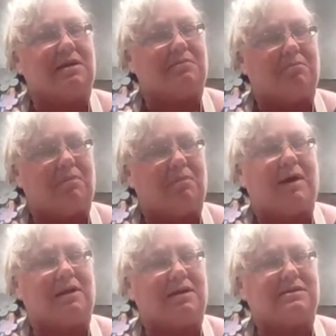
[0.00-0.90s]
got a
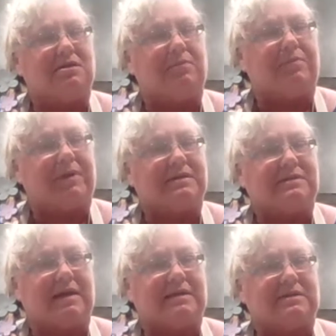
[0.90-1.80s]
chance that it
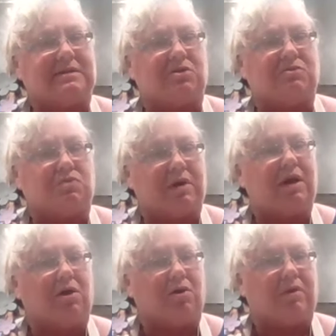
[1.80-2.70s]
might not seal because
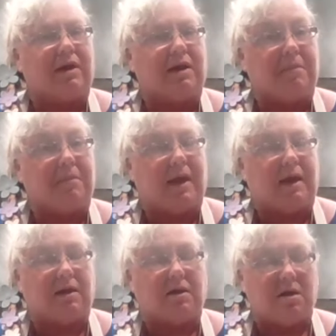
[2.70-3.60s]
it has its own
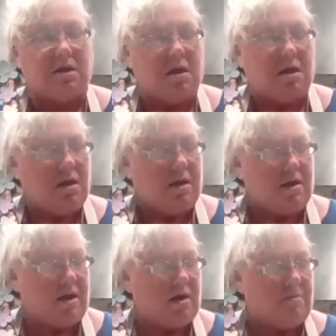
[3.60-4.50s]
ring already made.